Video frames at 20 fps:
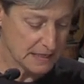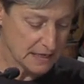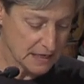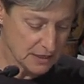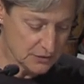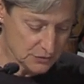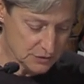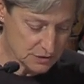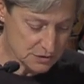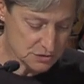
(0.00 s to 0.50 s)

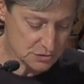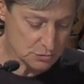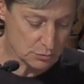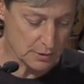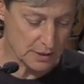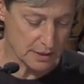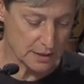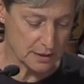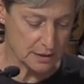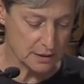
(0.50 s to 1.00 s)
In this
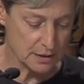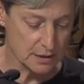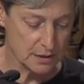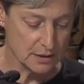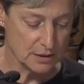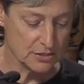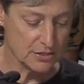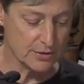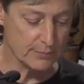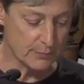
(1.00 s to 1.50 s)
way,
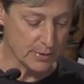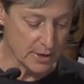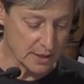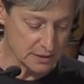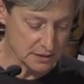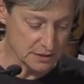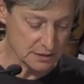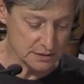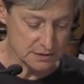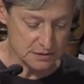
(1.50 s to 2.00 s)
the
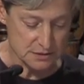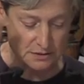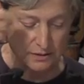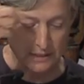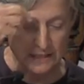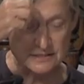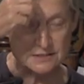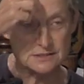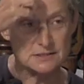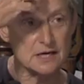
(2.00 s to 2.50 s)
body is
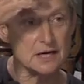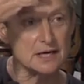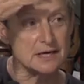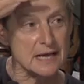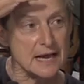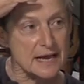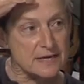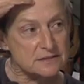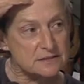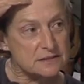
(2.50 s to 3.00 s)
less
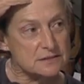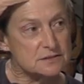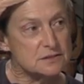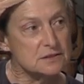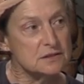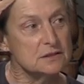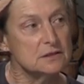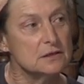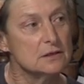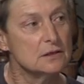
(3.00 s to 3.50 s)
an
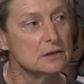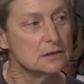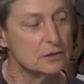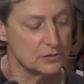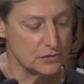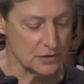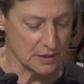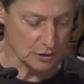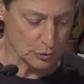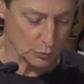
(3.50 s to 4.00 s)
entity
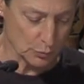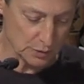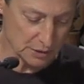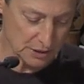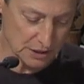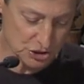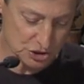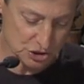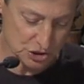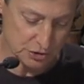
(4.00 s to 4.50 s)
than a
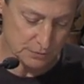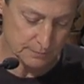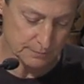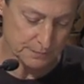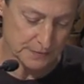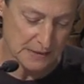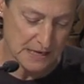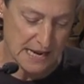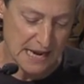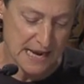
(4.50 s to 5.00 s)

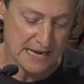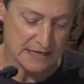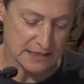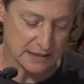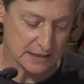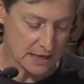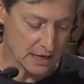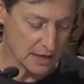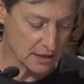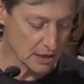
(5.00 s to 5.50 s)
relation, and
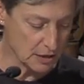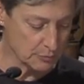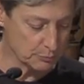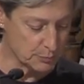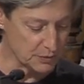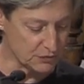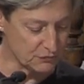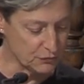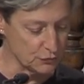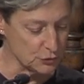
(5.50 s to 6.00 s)
it
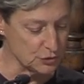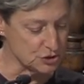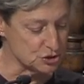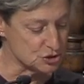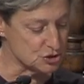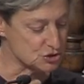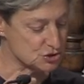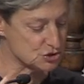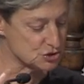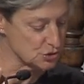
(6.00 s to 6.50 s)
cannot be fully
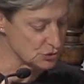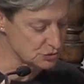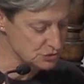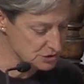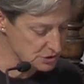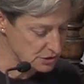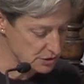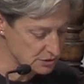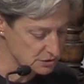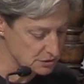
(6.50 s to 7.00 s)

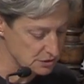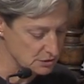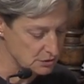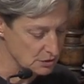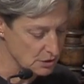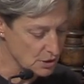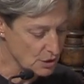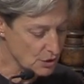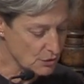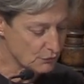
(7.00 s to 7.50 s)

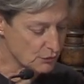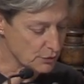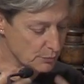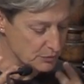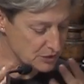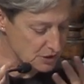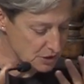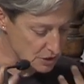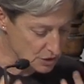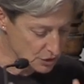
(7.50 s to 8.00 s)
dissociated
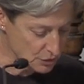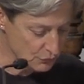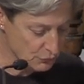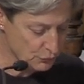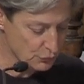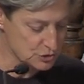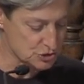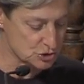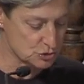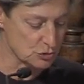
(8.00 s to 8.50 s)
from the
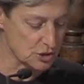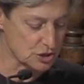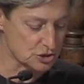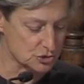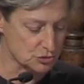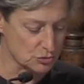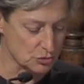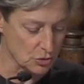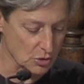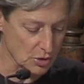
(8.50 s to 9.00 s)

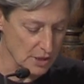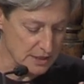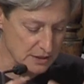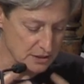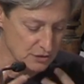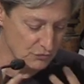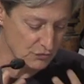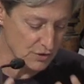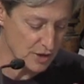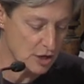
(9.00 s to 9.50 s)
infrastructural and
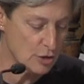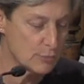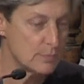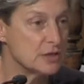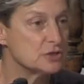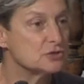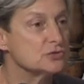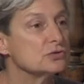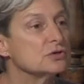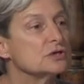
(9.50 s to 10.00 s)

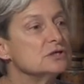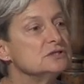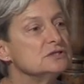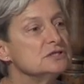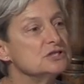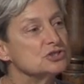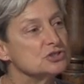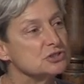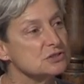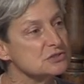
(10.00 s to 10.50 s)
environmental
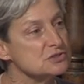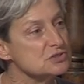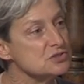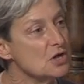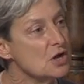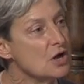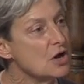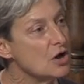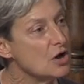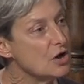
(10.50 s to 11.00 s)
conditions
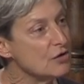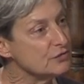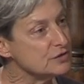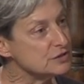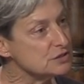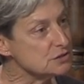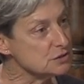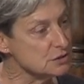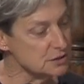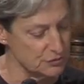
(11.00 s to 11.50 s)
of
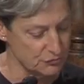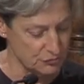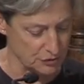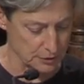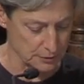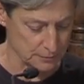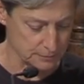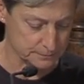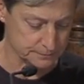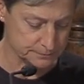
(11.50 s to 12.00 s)
its
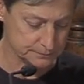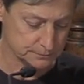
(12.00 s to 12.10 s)
living.